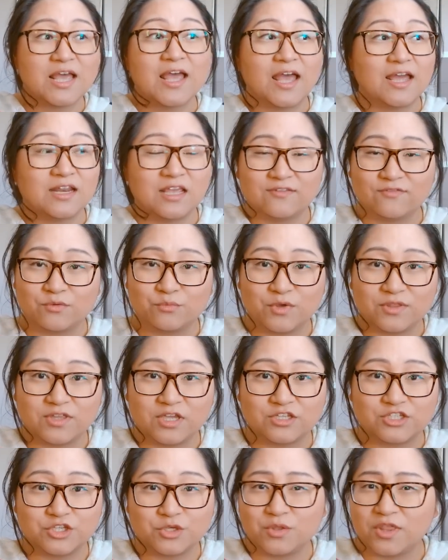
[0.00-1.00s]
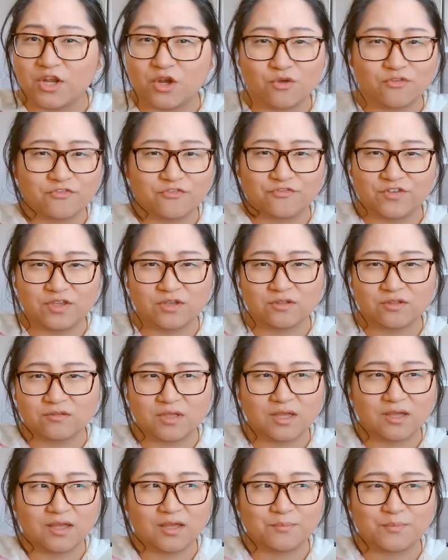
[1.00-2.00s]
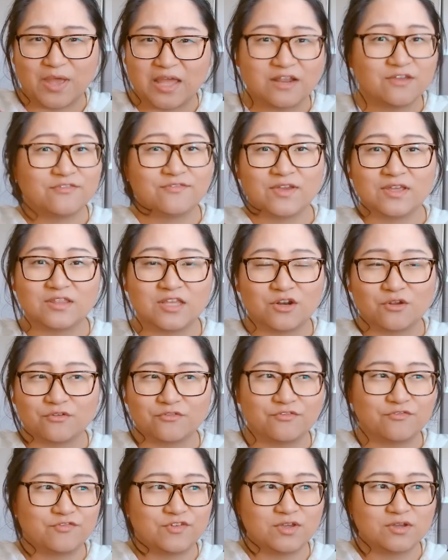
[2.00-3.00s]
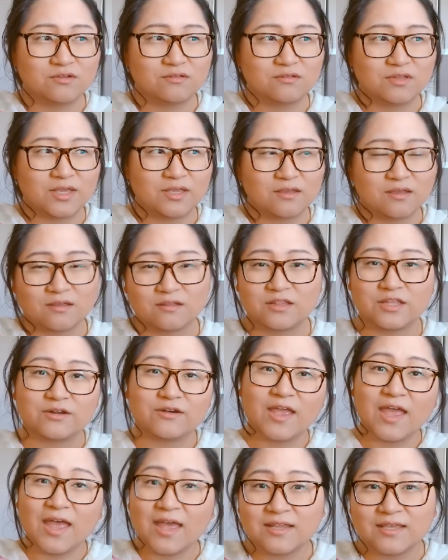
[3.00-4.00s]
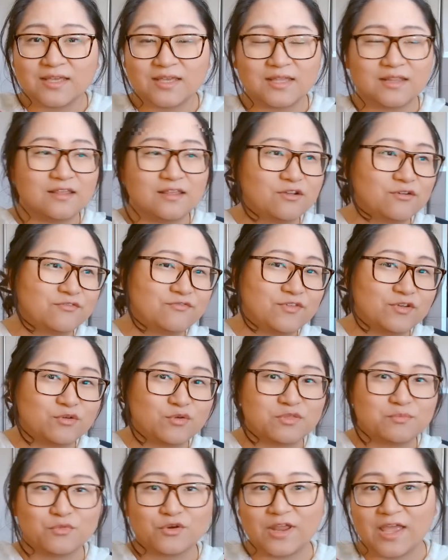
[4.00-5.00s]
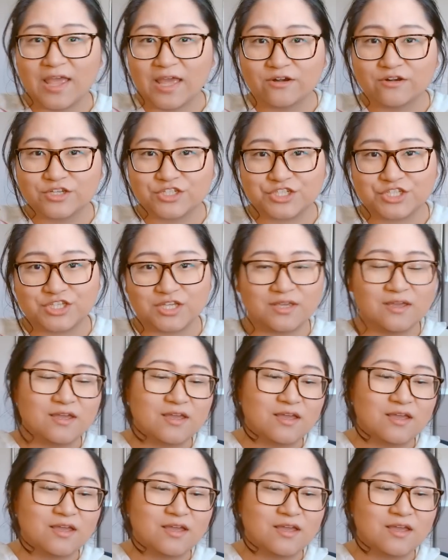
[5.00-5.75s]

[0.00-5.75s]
And even when they do, they don't feel a benefit. They don't feel like clear headed. They don't feel with more energy.